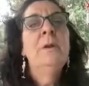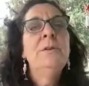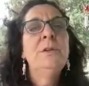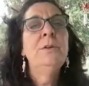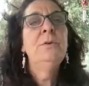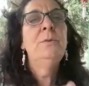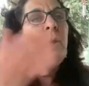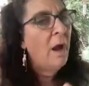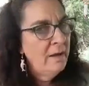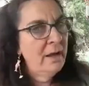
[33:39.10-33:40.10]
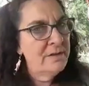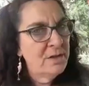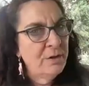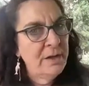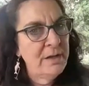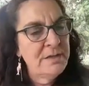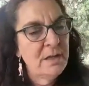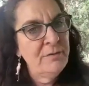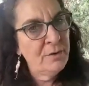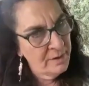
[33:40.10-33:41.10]
to 98 degrees
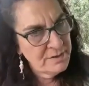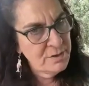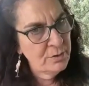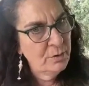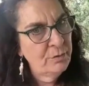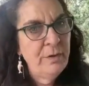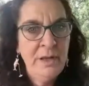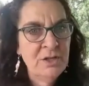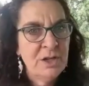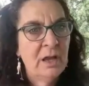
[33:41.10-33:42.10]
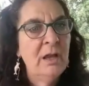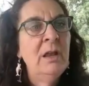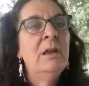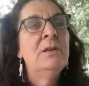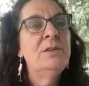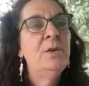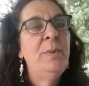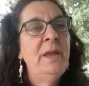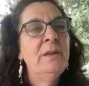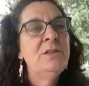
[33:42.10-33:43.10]
of your internal engine to
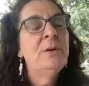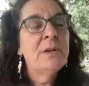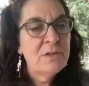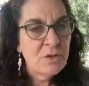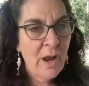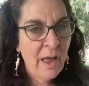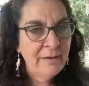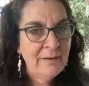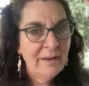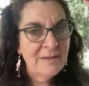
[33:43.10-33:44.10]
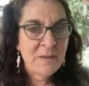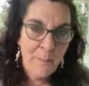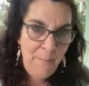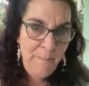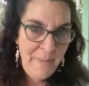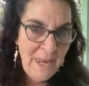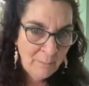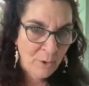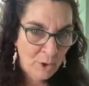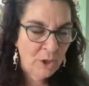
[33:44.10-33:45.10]
begin to extract its
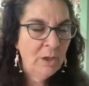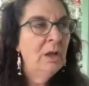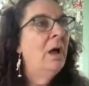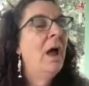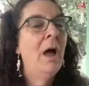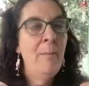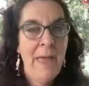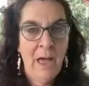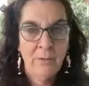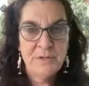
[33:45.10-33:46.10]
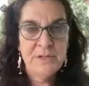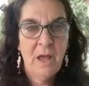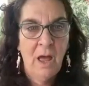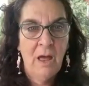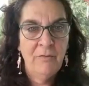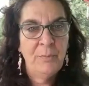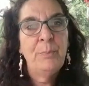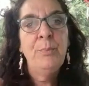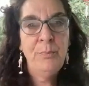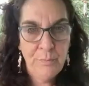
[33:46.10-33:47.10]
minimal amount of,
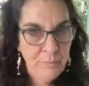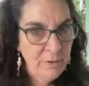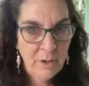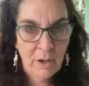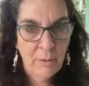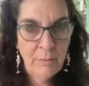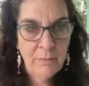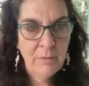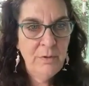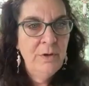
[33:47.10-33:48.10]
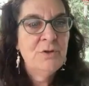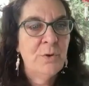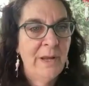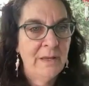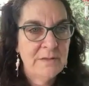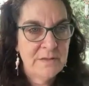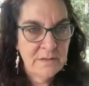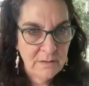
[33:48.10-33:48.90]
you know, nutrients.